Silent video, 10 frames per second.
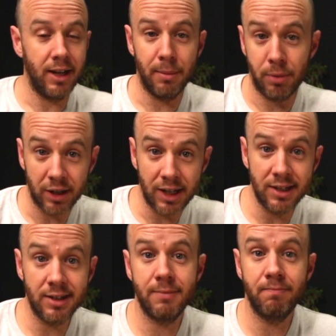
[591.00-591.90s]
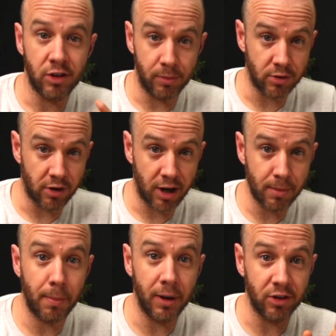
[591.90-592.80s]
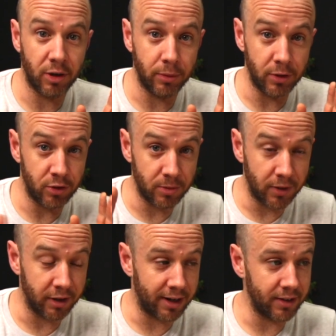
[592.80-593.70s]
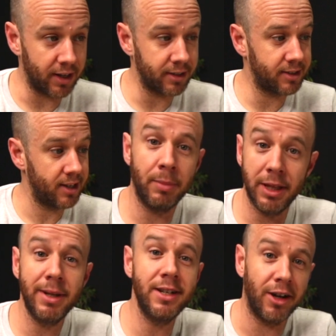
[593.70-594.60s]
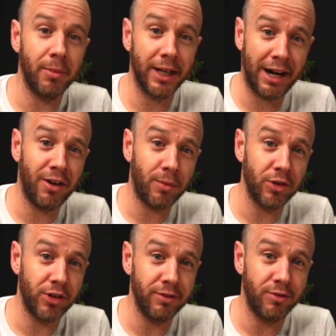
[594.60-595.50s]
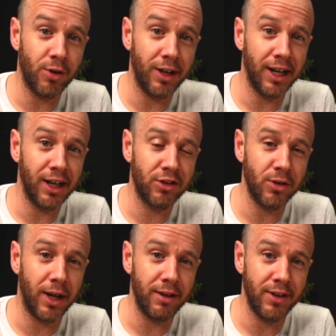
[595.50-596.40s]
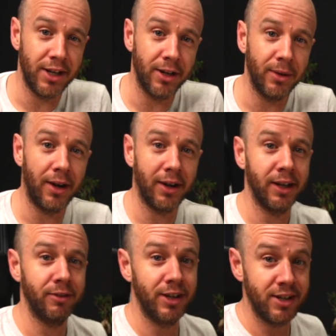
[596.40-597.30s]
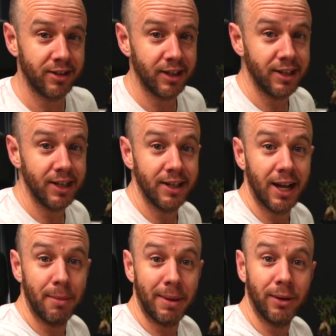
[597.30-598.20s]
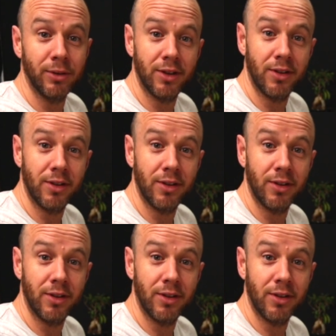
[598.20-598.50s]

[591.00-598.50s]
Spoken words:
plugins, subscribe, because I will do something around that. But in the meantime, carry on watching for a link to a video I recently did about